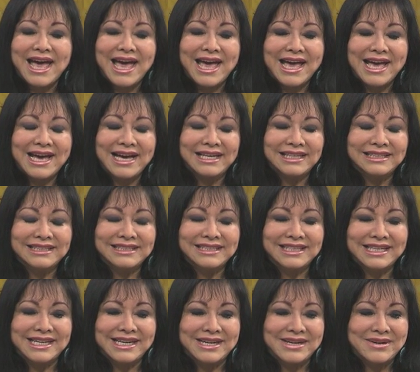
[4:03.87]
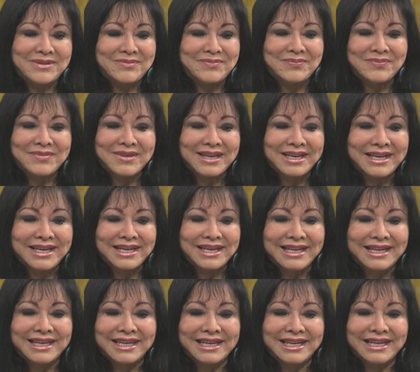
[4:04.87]
And
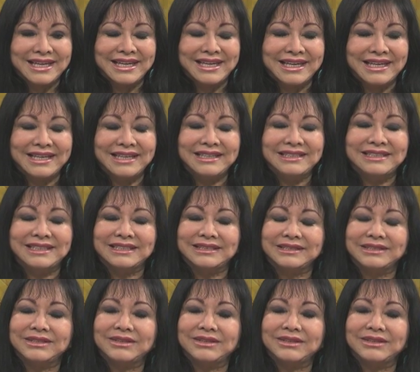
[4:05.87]
he says,